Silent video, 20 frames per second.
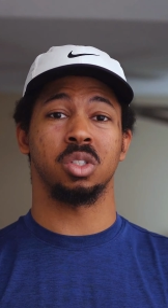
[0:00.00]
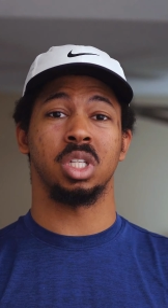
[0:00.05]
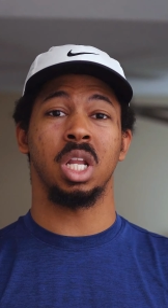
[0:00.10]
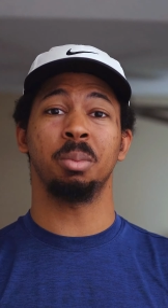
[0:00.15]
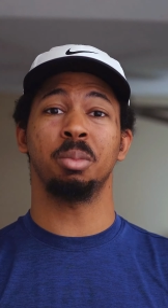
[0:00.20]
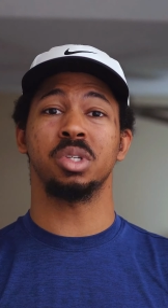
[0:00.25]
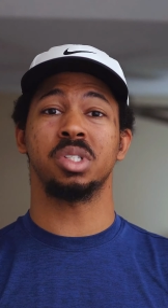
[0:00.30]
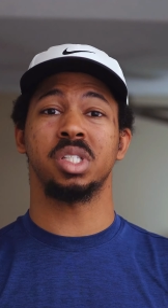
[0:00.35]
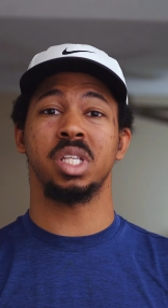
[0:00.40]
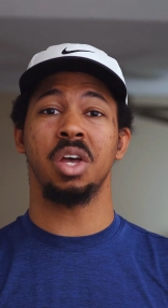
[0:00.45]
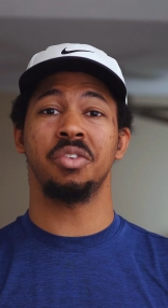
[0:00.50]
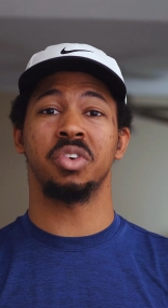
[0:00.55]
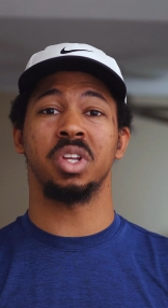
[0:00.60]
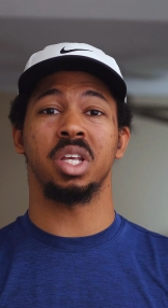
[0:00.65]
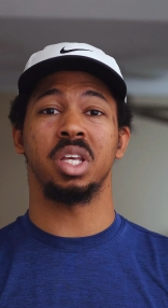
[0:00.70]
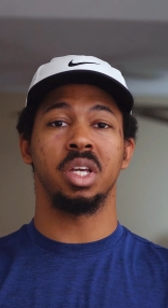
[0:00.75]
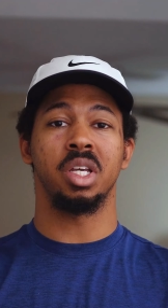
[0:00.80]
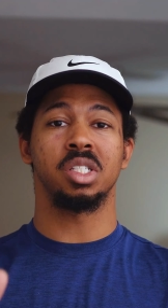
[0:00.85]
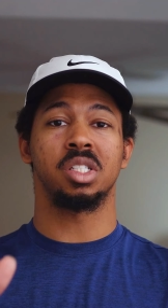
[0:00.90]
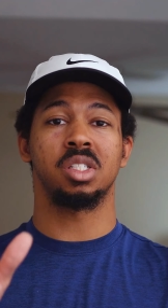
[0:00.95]
Number
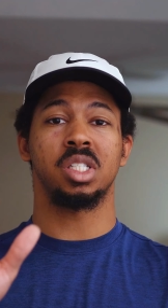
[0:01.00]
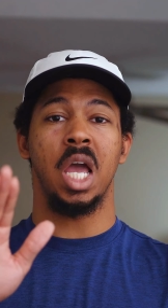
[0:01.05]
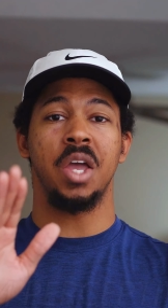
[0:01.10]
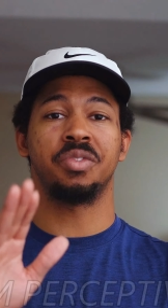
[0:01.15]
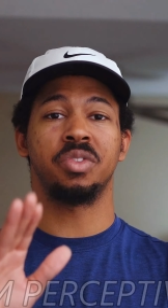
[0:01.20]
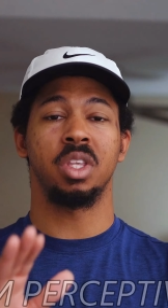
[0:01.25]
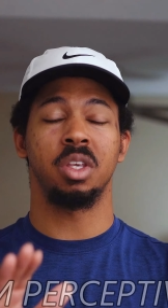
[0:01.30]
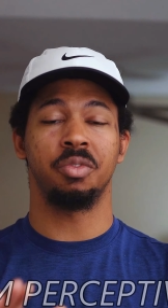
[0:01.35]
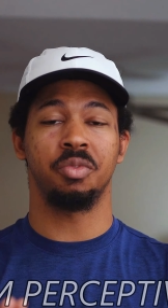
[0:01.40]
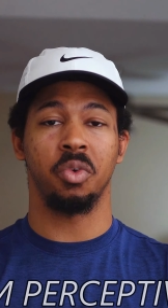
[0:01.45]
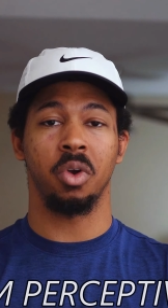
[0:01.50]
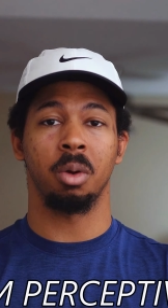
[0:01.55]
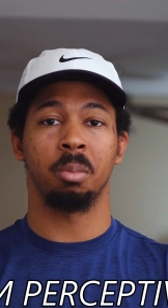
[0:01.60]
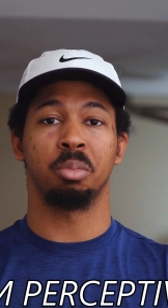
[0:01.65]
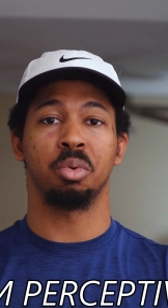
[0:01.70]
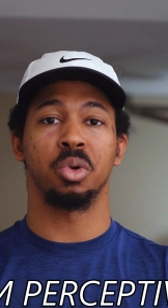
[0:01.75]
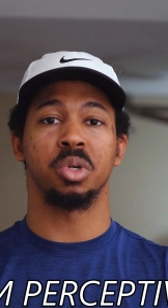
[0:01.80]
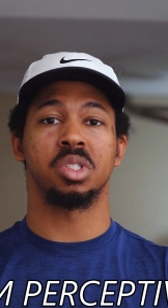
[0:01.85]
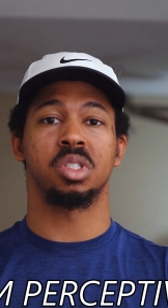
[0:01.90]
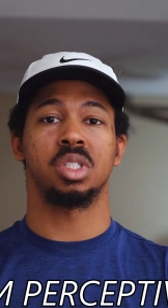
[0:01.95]
7 is safety
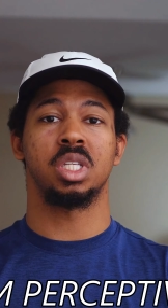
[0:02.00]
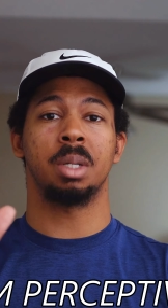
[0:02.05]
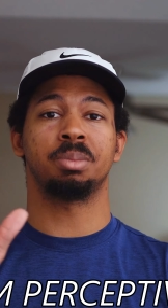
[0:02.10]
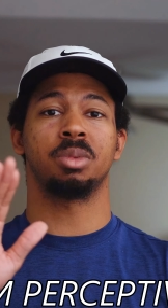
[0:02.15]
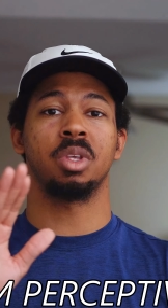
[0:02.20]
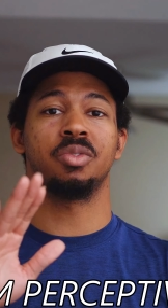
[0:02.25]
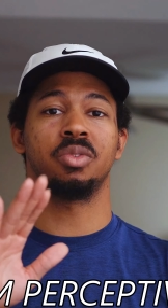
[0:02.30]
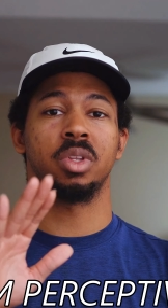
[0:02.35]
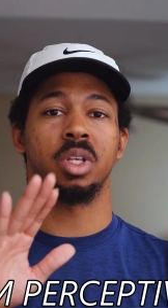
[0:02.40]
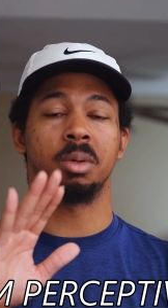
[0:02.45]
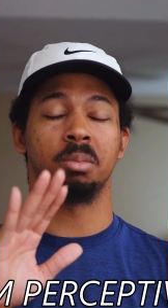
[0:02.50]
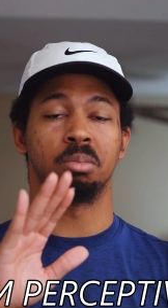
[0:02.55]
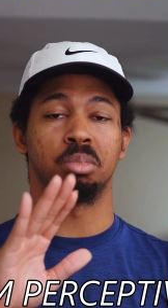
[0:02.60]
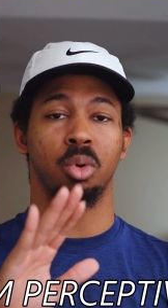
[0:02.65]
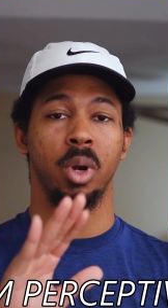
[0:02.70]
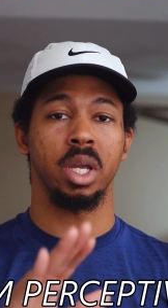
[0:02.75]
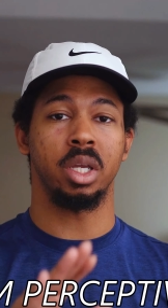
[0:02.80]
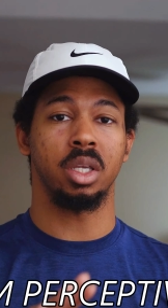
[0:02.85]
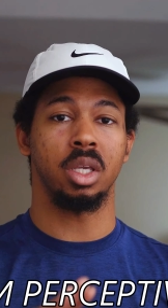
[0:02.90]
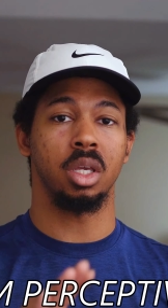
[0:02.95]
from perceptively
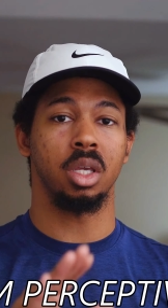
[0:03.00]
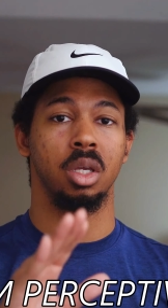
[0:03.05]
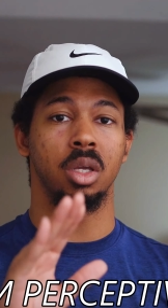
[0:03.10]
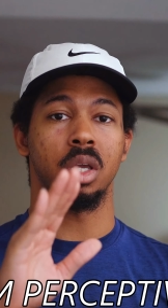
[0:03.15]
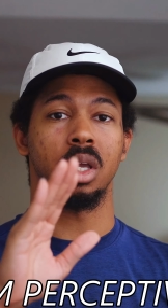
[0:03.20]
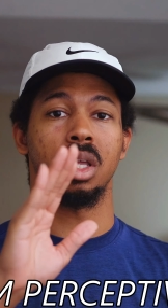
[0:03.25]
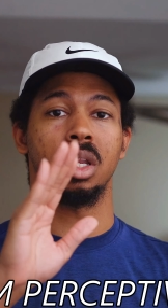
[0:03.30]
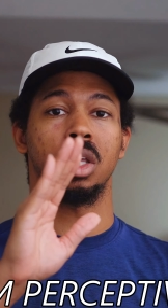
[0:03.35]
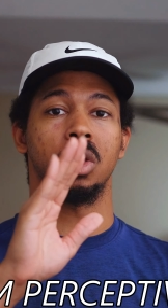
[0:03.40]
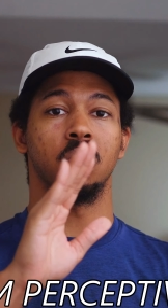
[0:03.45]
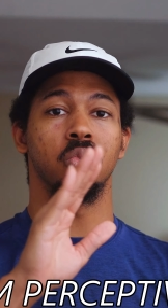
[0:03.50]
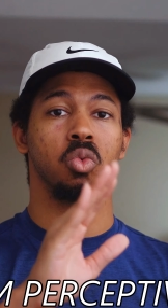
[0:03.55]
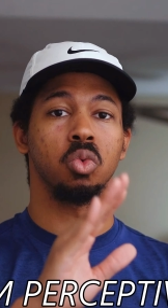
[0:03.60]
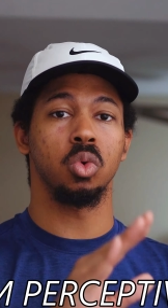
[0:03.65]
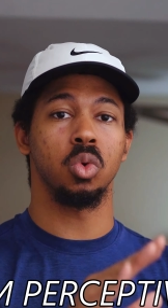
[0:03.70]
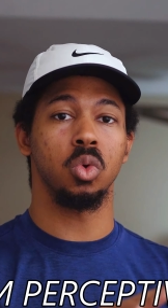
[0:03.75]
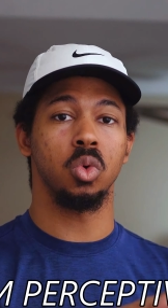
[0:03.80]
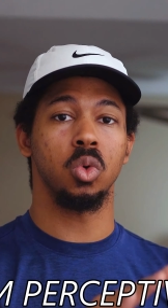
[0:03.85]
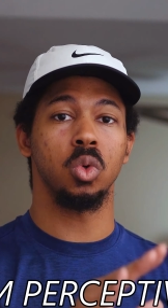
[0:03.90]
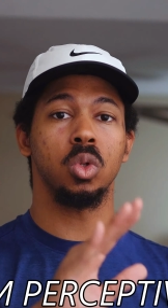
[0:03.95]
breaking any
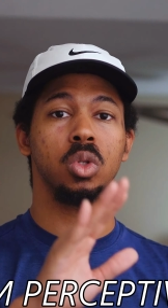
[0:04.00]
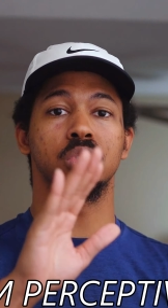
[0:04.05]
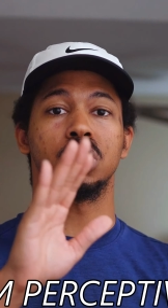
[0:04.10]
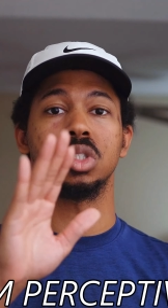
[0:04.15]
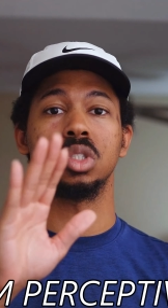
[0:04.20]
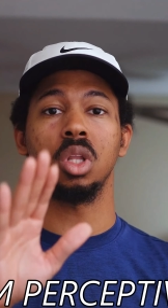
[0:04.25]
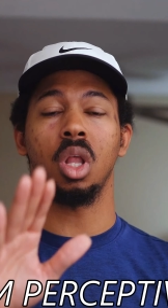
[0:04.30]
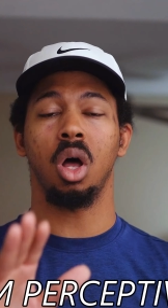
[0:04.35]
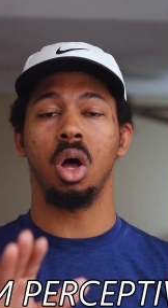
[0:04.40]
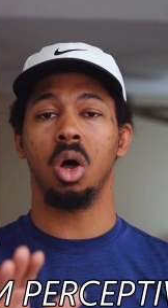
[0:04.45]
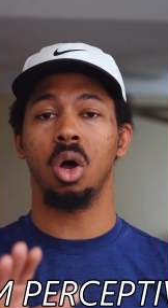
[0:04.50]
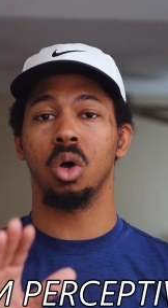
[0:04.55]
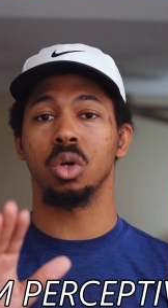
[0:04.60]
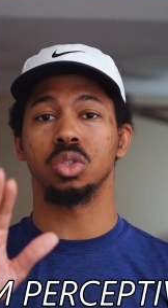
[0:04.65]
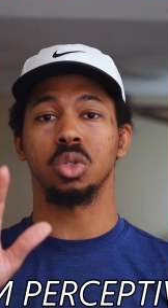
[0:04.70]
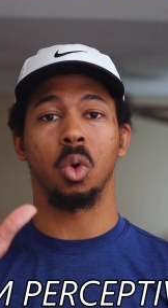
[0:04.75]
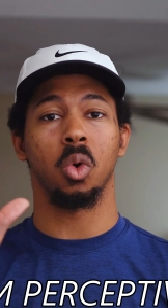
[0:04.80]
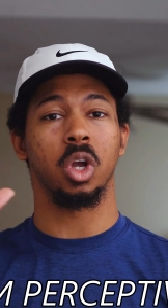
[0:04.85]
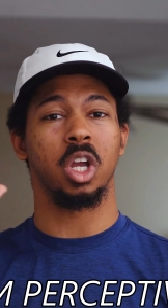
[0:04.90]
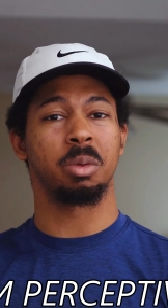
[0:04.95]
rules,
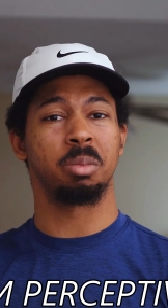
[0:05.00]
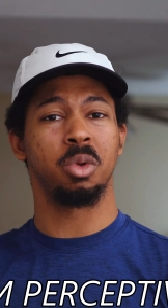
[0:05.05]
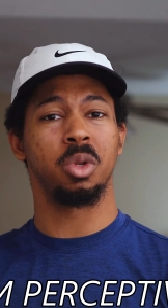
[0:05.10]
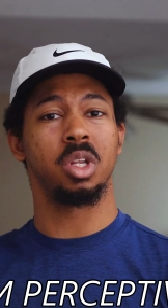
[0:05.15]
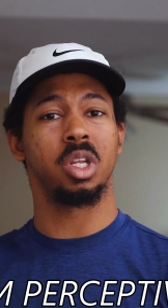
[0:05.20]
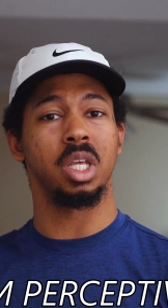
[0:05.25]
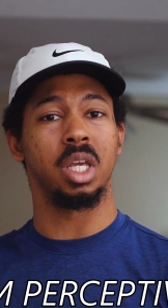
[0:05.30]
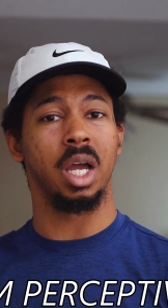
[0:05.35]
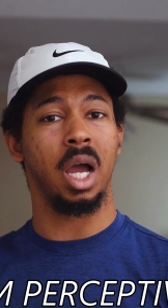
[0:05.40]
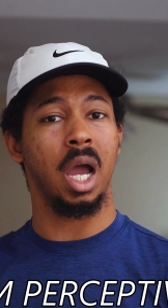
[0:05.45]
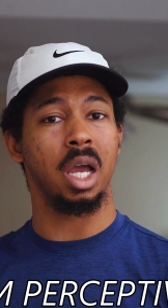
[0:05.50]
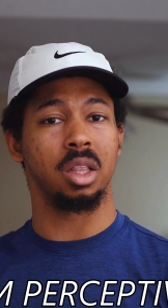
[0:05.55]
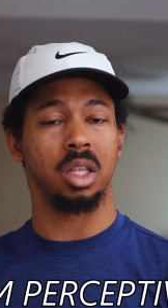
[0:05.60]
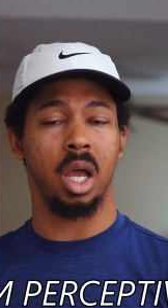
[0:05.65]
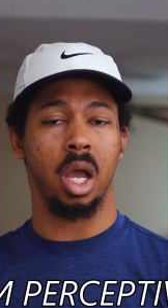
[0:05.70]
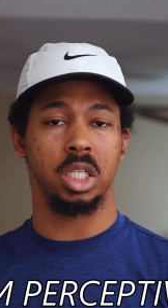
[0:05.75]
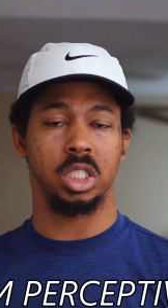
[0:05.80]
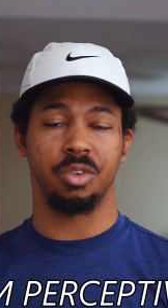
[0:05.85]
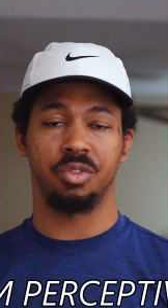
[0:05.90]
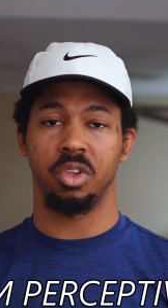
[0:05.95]
laws, or community
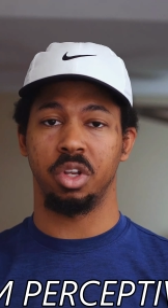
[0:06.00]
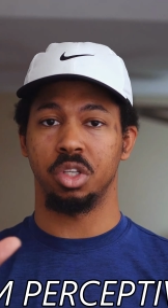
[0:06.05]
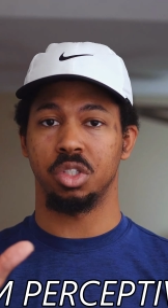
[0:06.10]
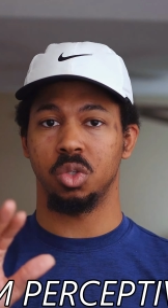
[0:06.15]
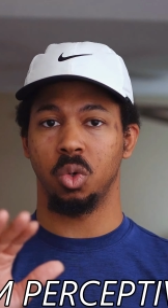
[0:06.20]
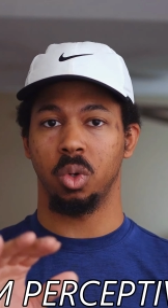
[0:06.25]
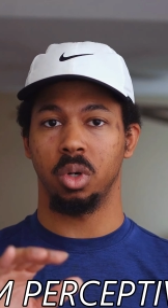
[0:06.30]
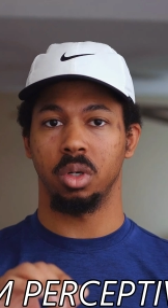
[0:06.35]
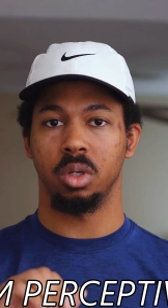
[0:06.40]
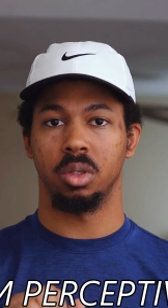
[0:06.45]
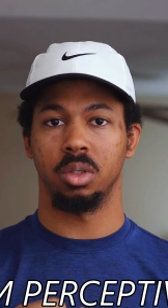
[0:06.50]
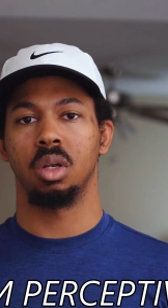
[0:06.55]
guidelines of any sort.